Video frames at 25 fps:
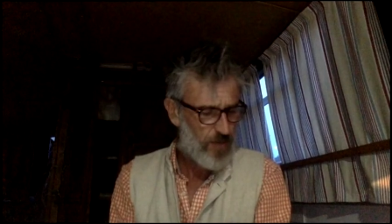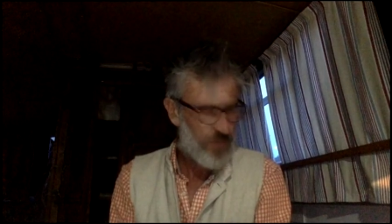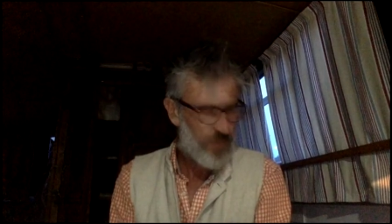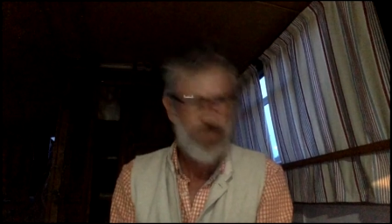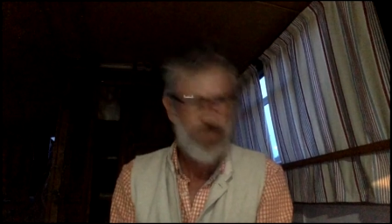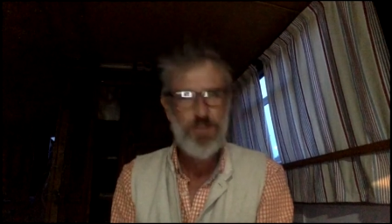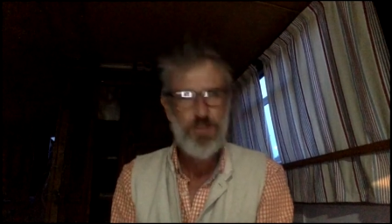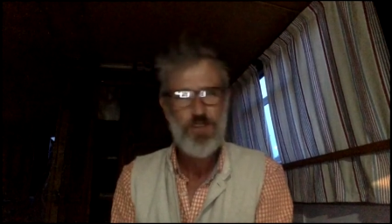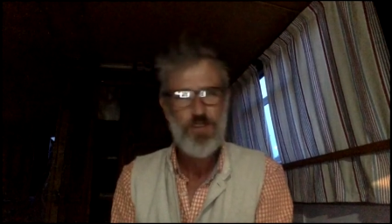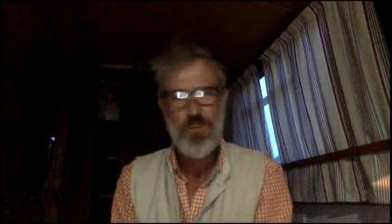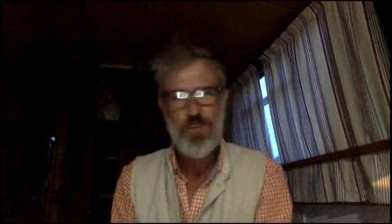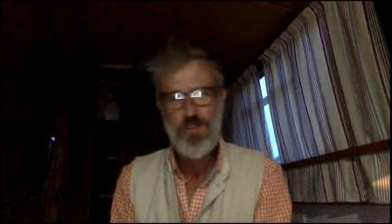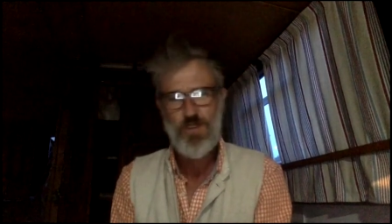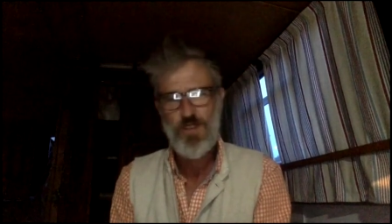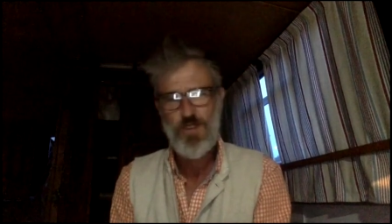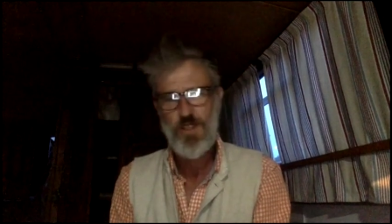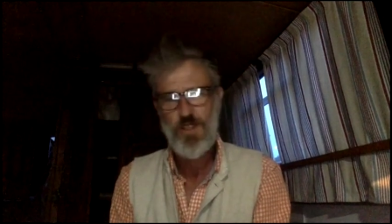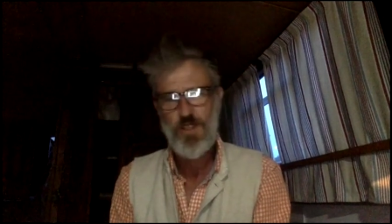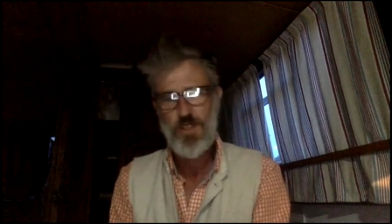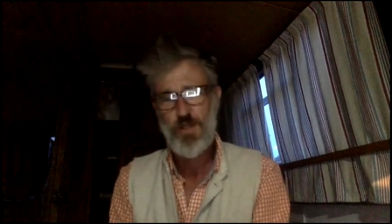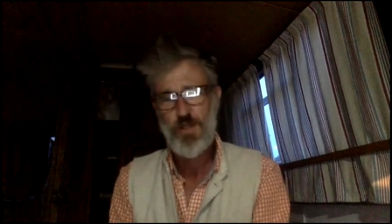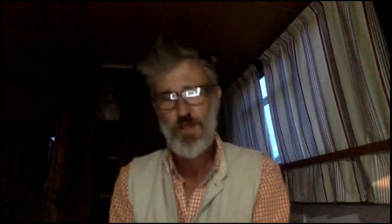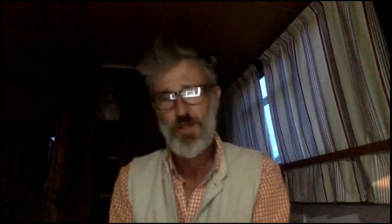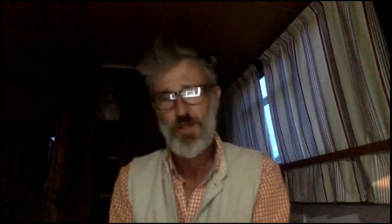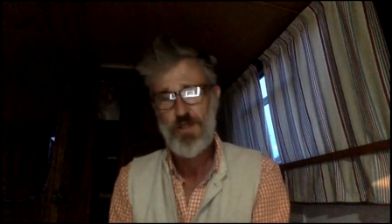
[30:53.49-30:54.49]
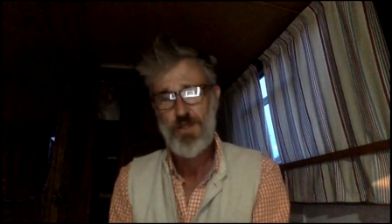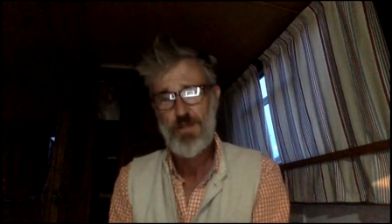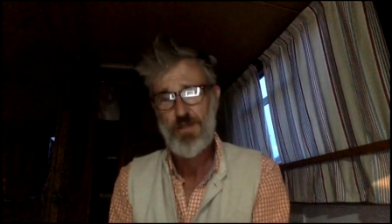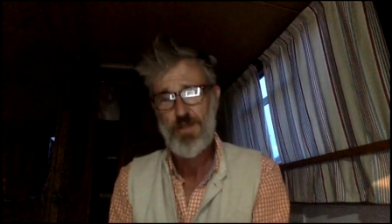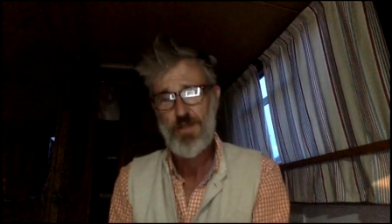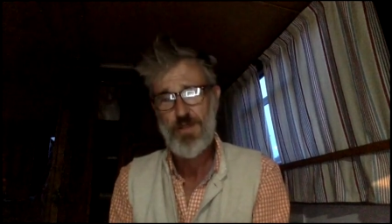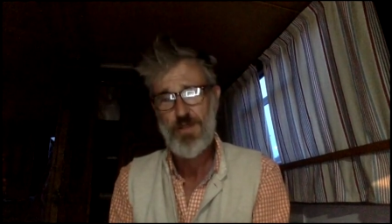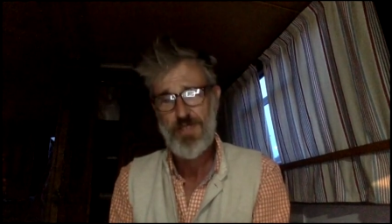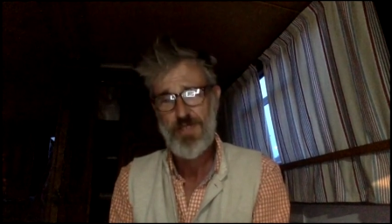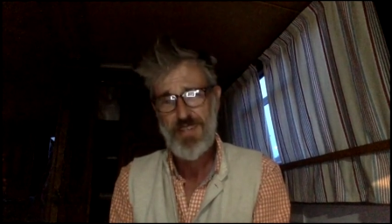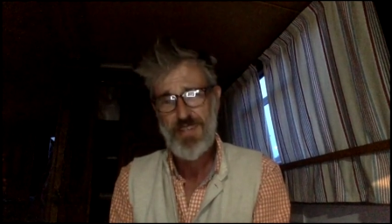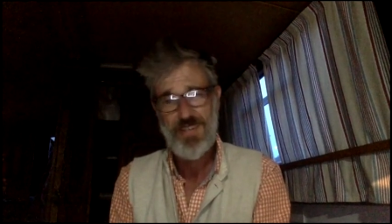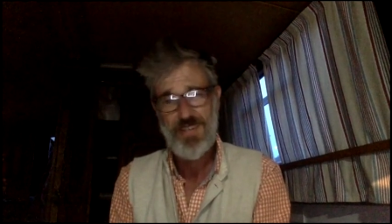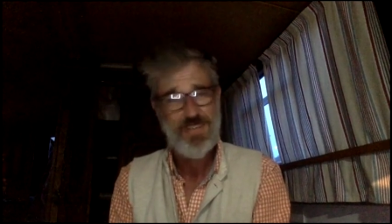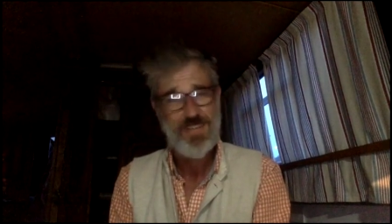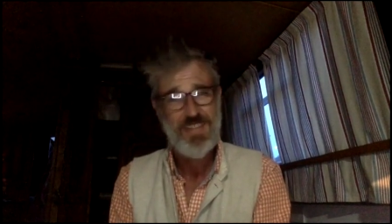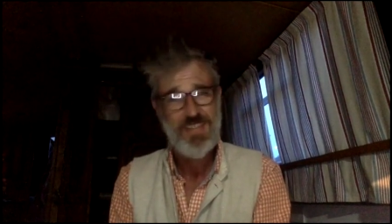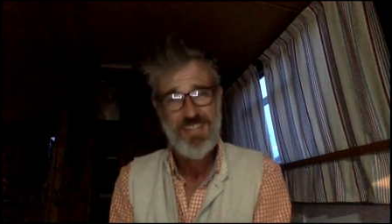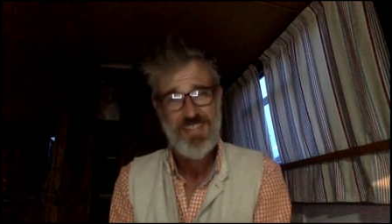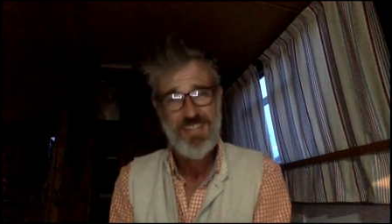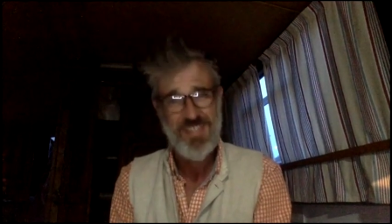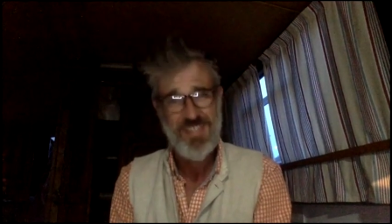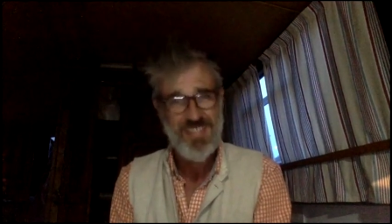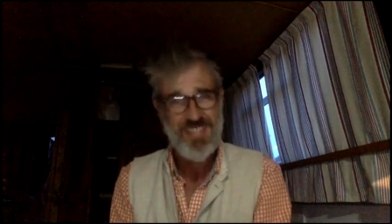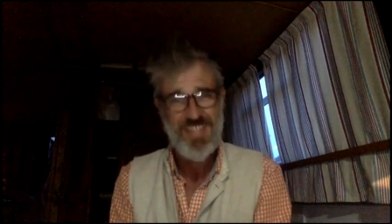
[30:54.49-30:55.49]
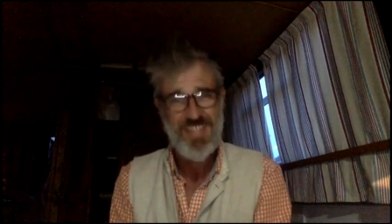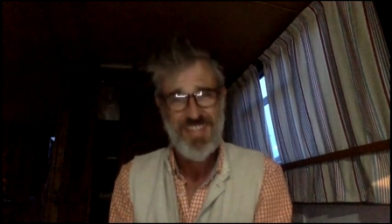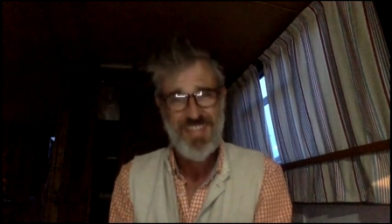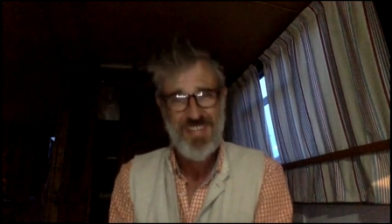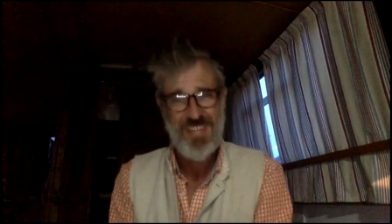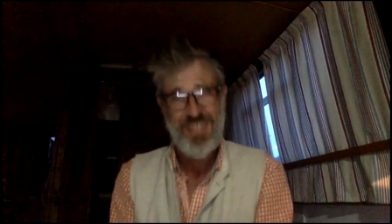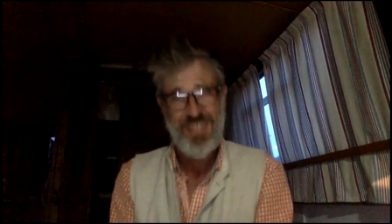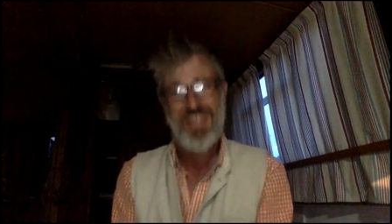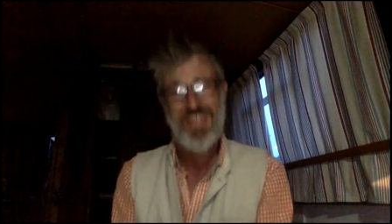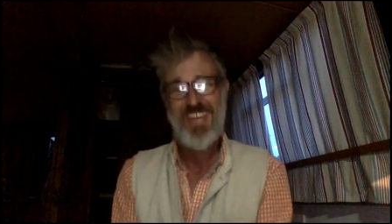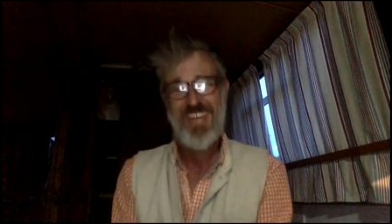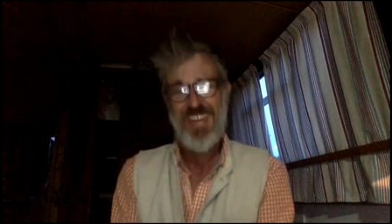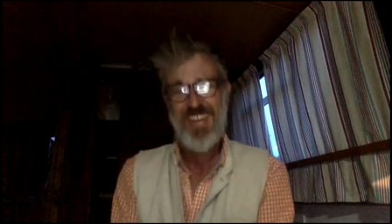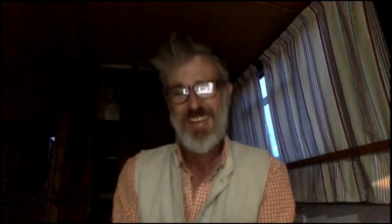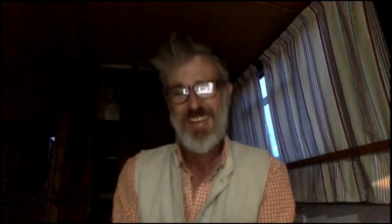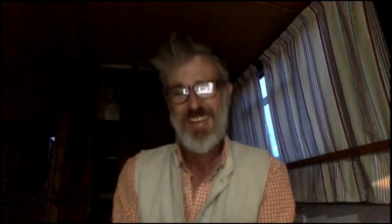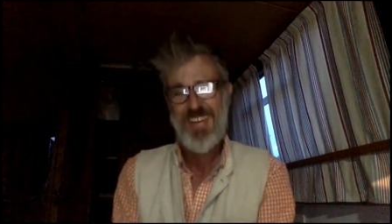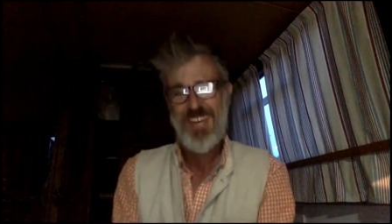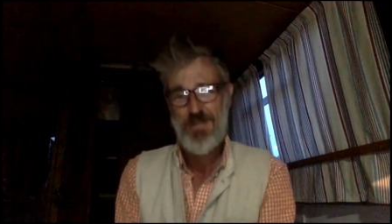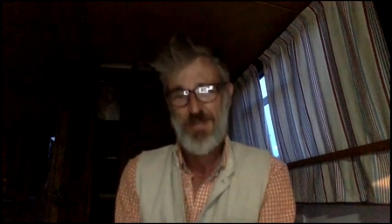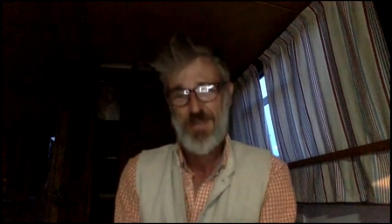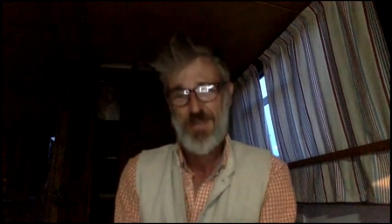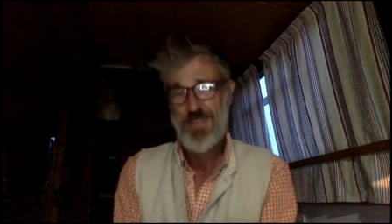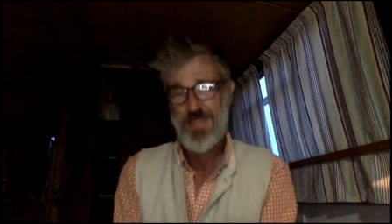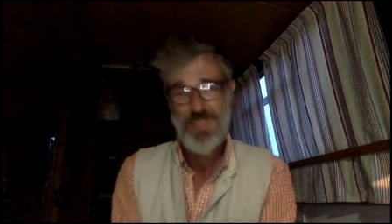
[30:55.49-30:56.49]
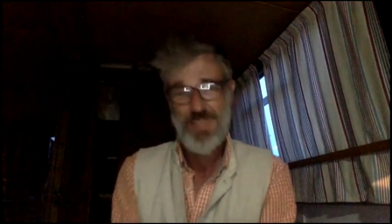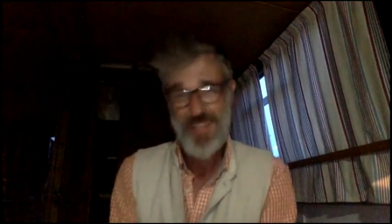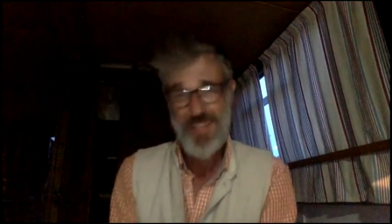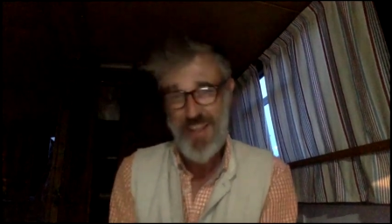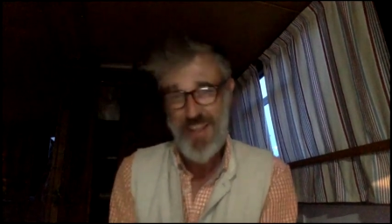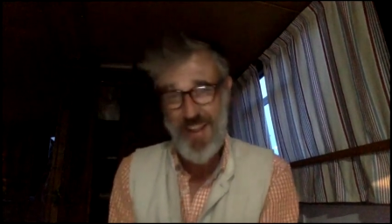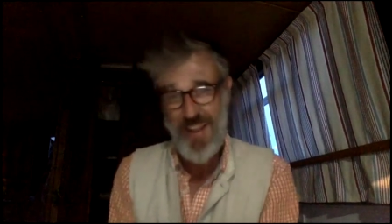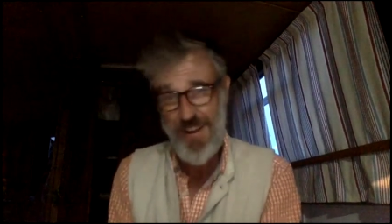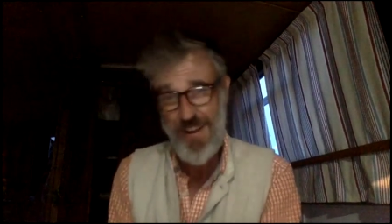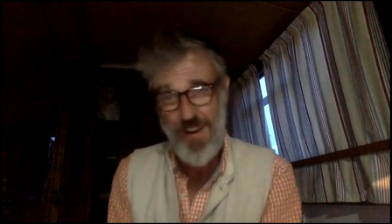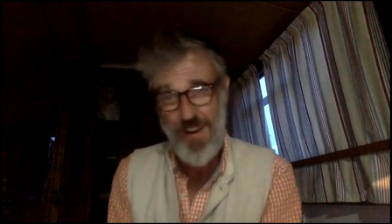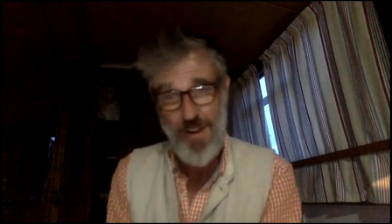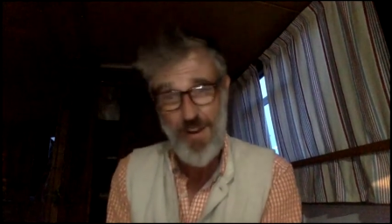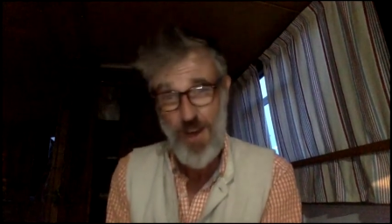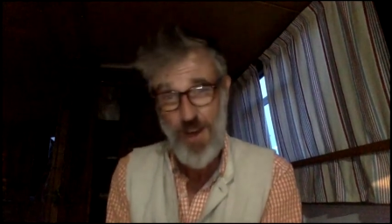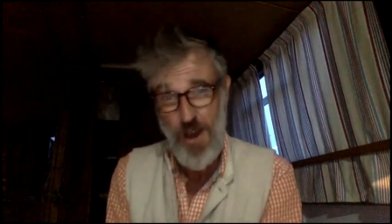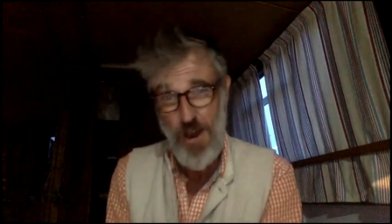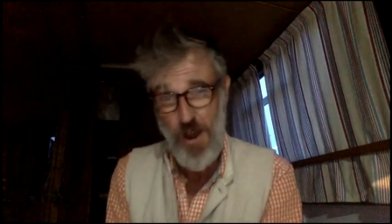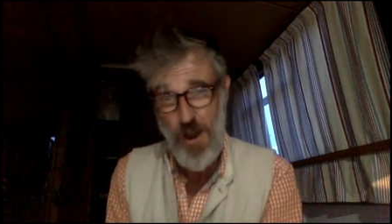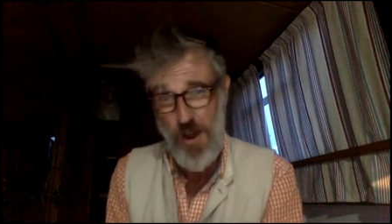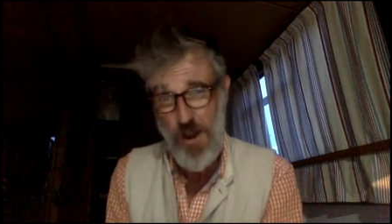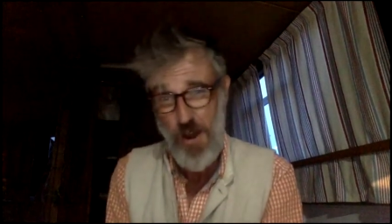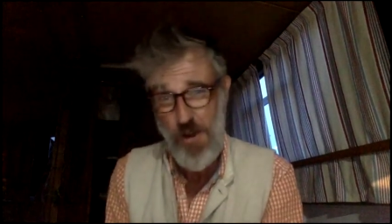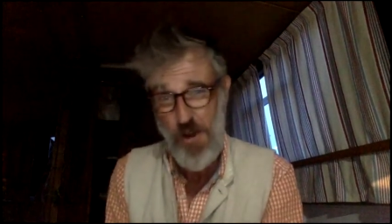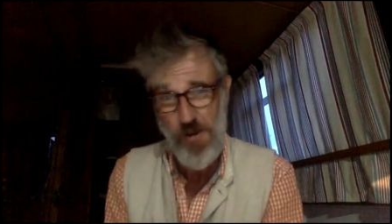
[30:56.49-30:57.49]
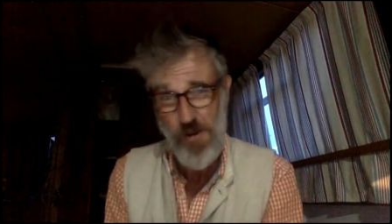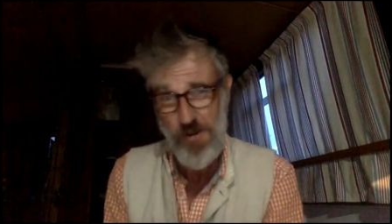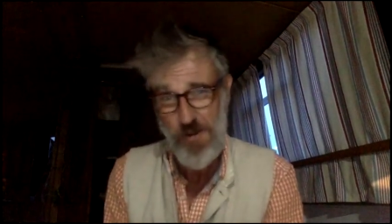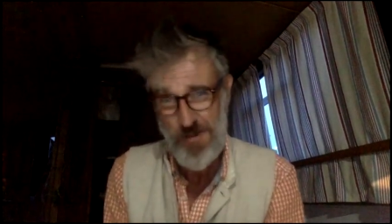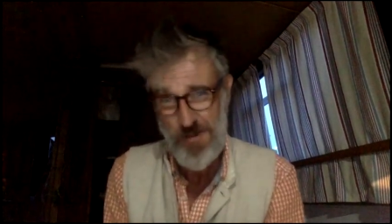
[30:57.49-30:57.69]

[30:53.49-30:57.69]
Shows incredible intelligence. And then at the end of it, it's like, I don't know